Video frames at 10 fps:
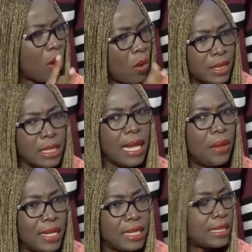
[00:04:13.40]
and cutting
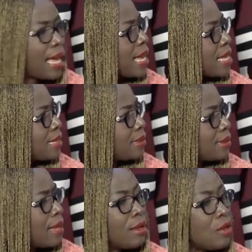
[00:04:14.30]
out the
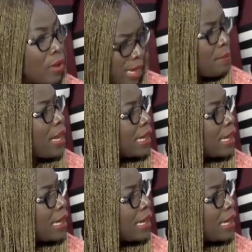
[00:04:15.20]
designs, you can